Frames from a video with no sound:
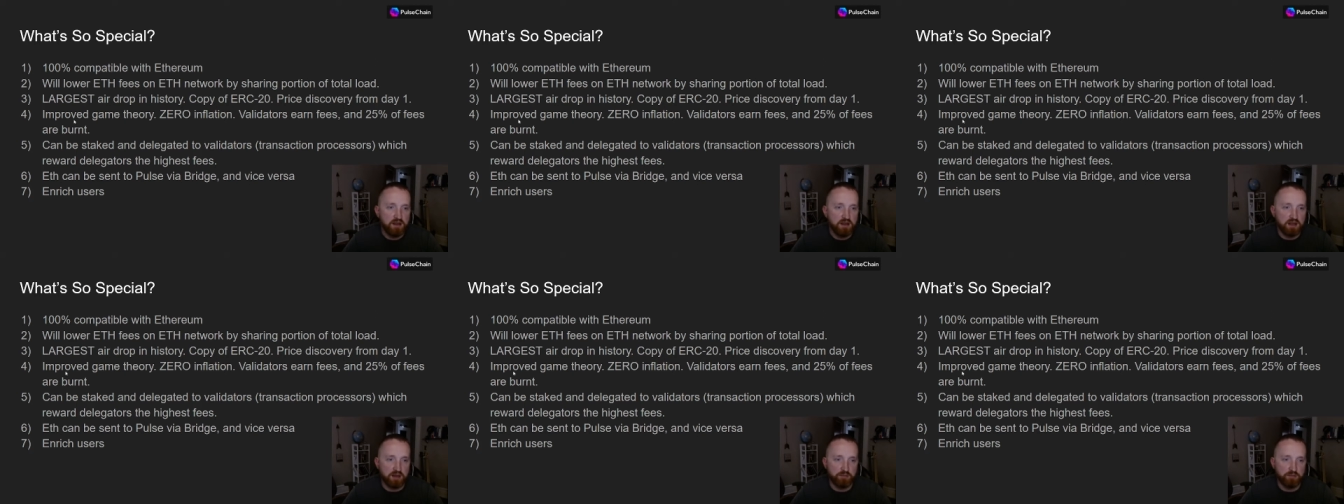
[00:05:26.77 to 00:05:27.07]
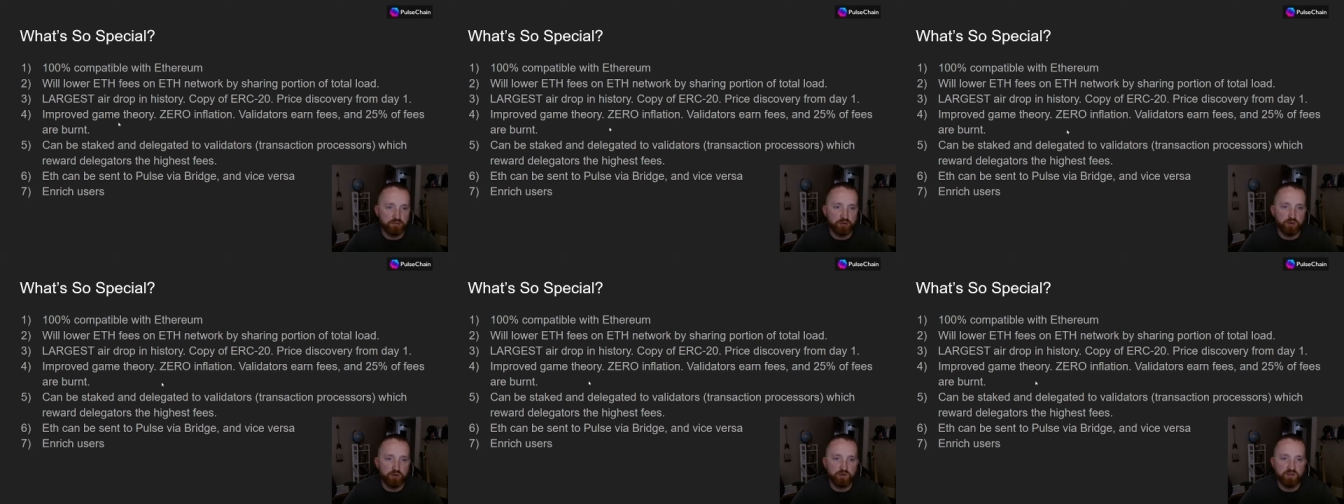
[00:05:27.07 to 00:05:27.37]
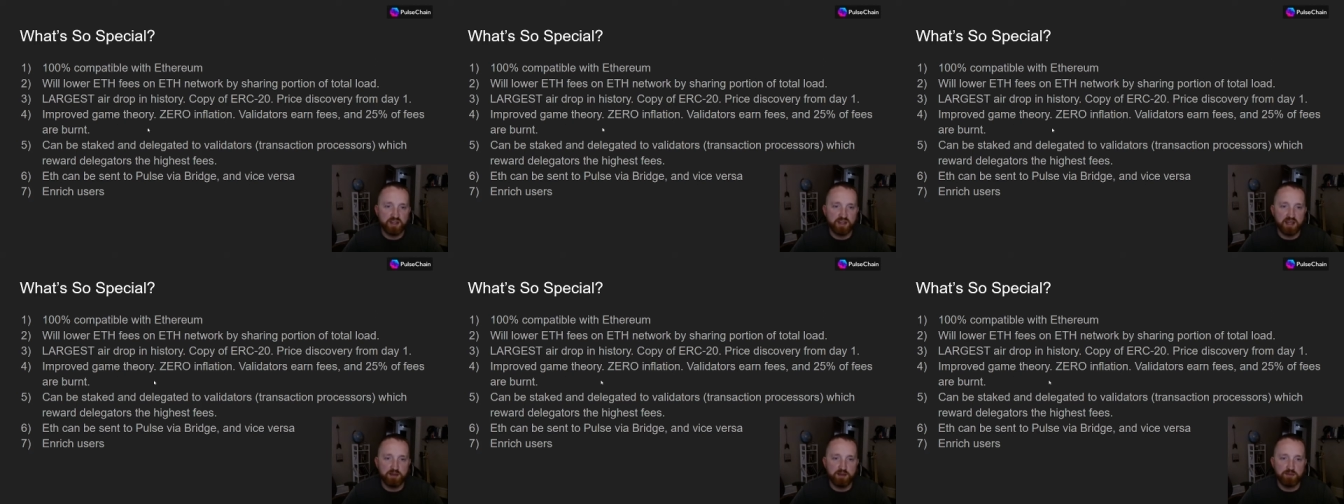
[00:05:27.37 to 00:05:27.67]
Improved
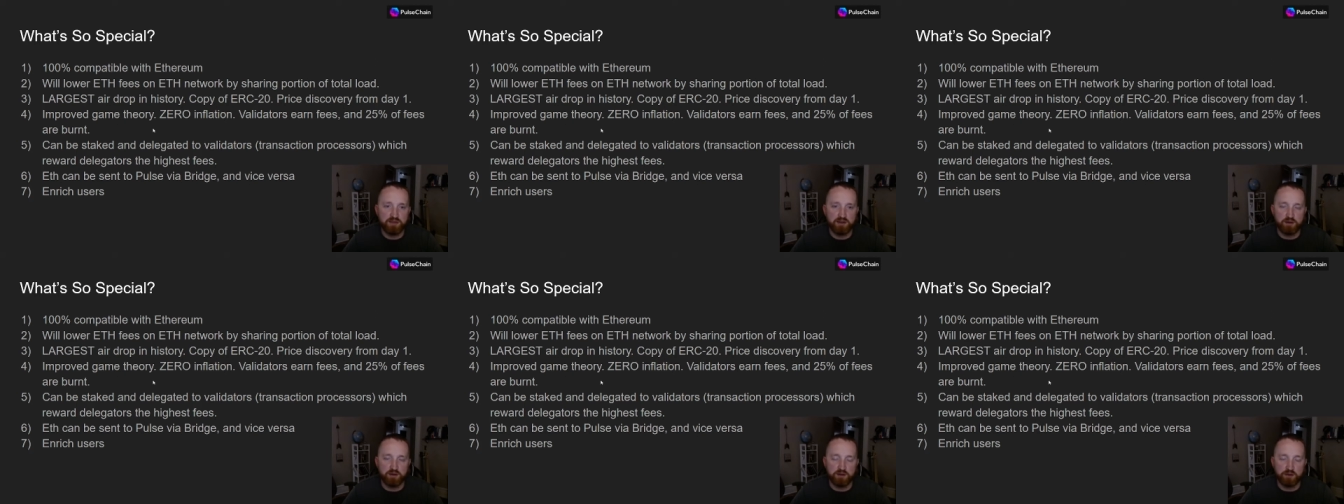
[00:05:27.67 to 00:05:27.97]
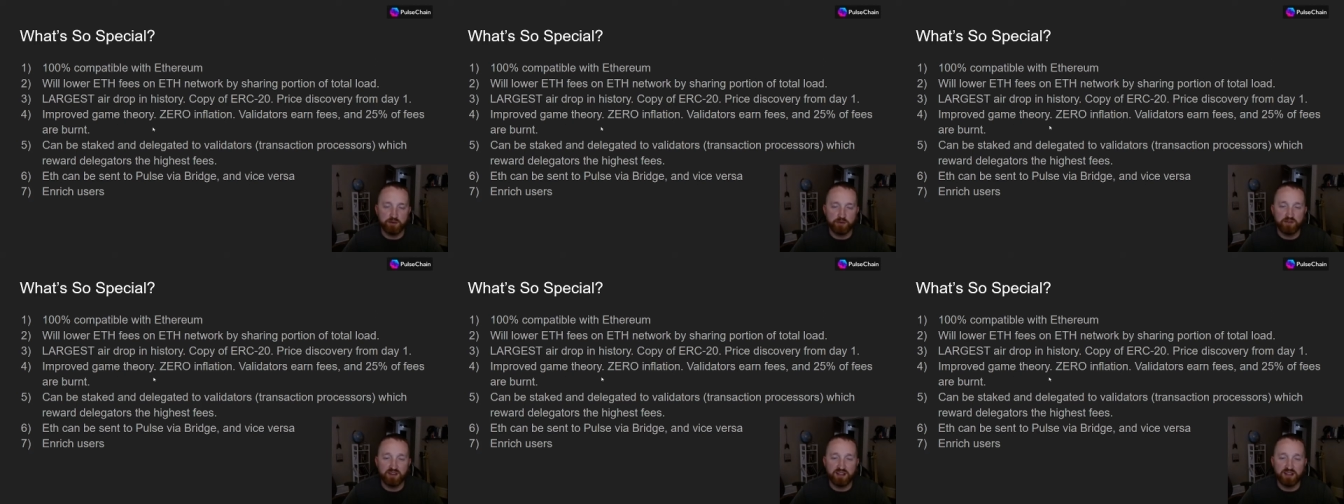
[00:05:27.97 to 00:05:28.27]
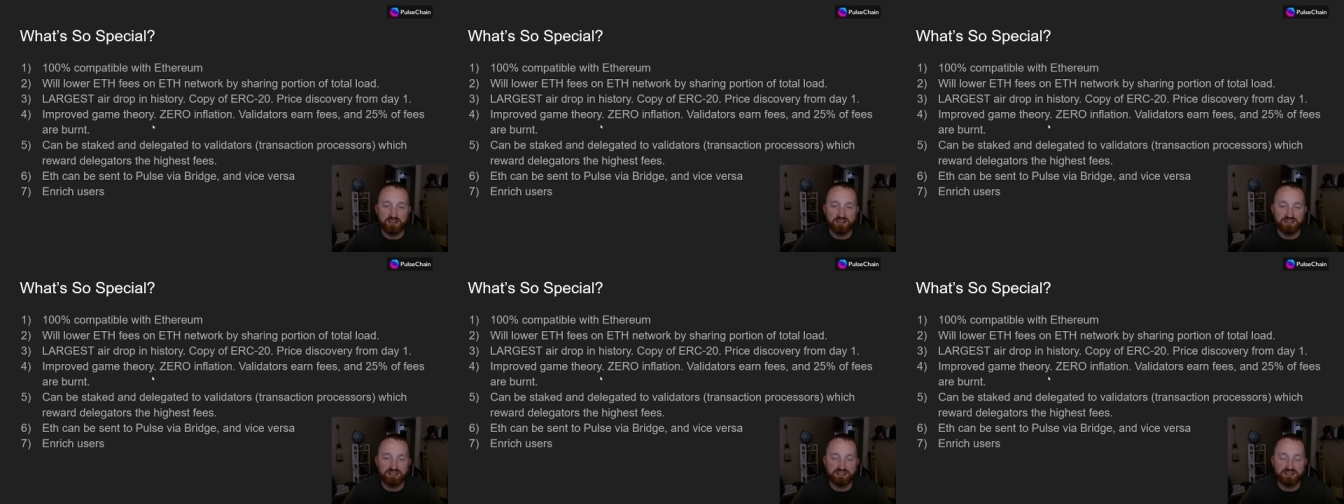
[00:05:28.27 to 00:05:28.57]
game theory. We've
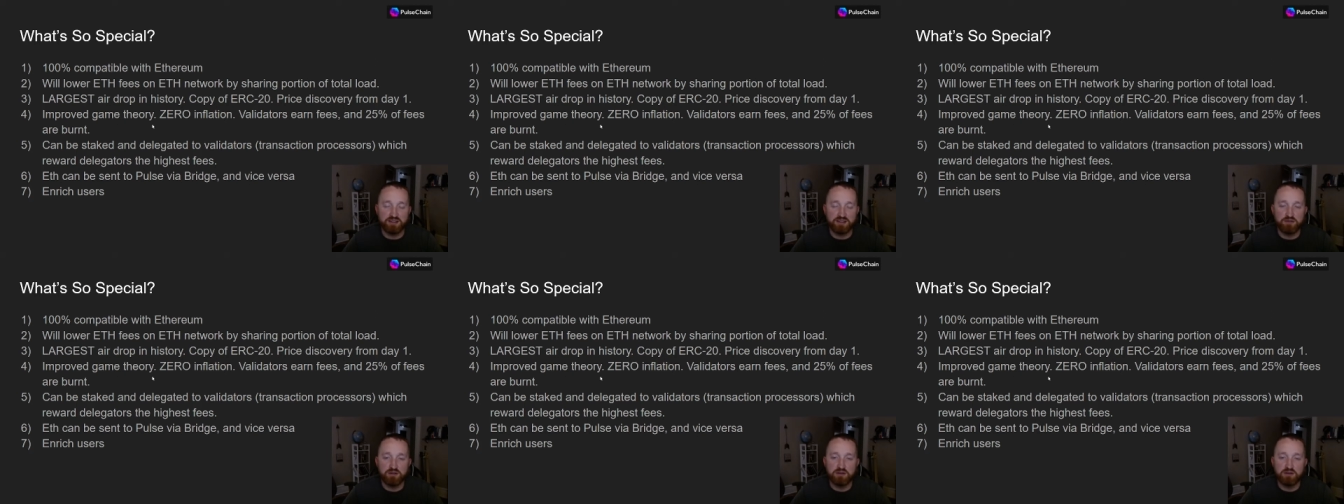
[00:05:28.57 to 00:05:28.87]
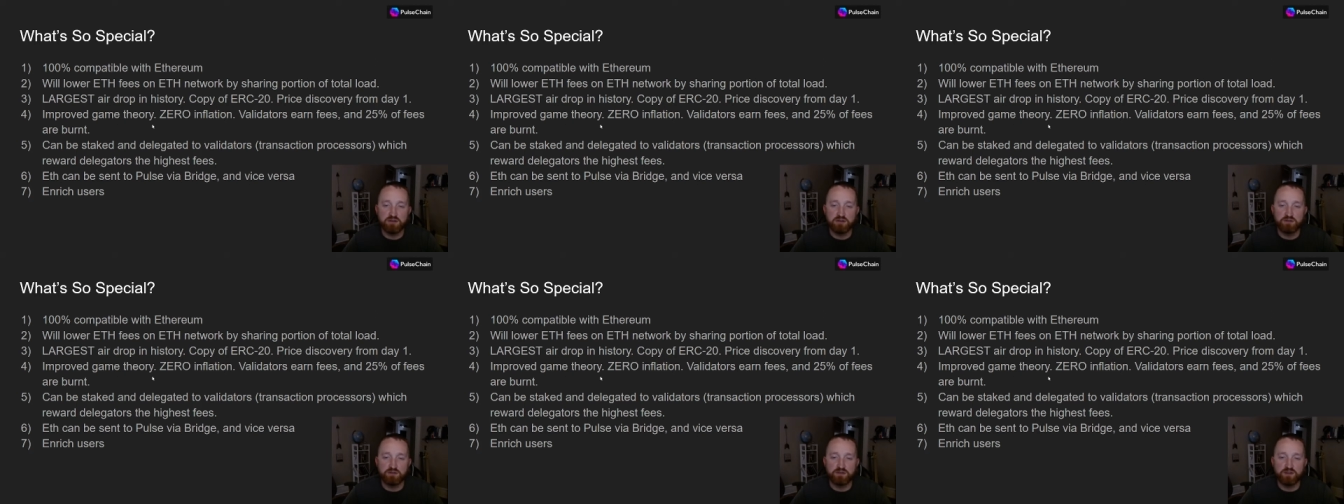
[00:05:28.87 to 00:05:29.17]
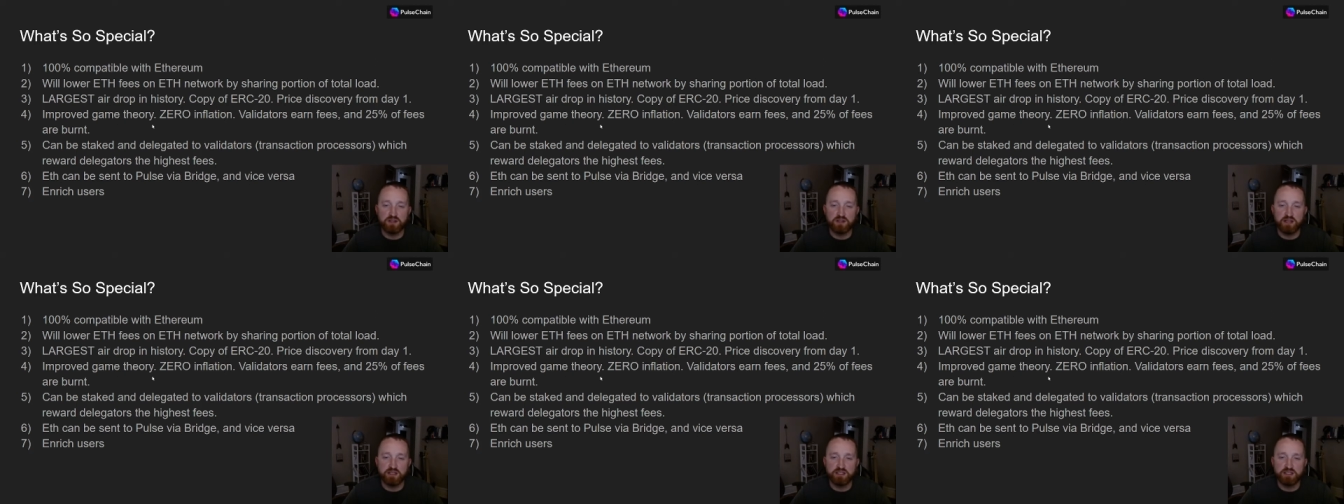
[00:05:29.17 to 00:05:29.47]
got zero
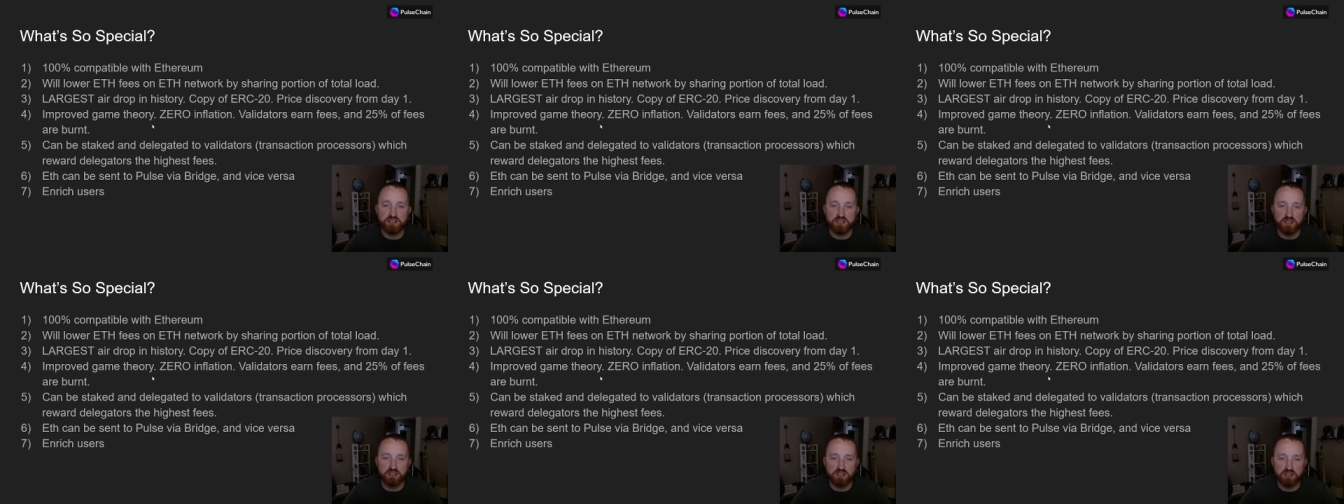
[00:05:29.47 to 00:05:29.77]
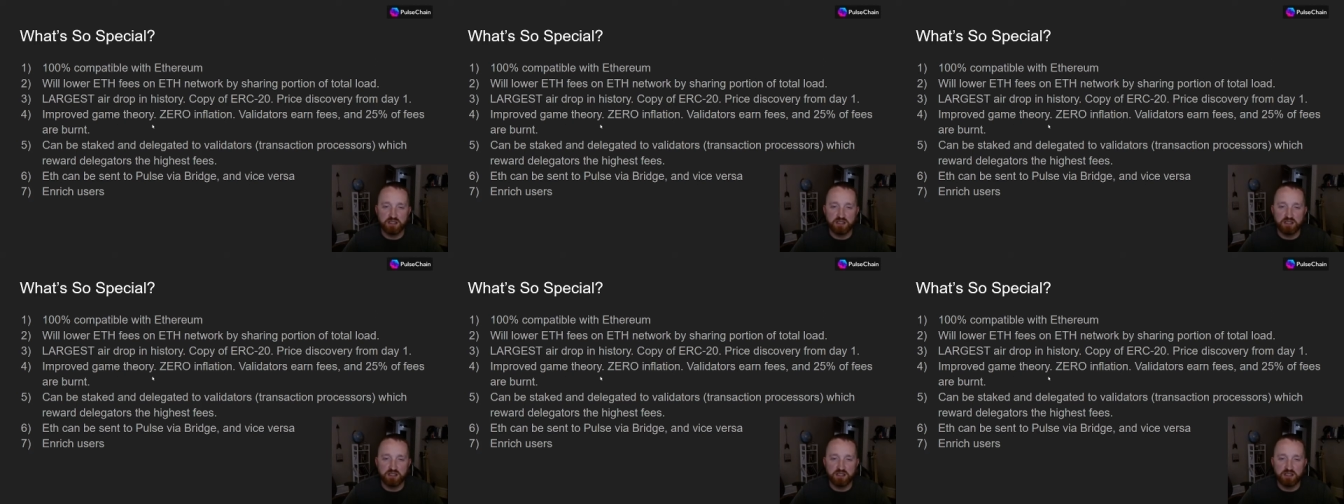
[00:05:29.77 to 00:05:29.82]
inflation.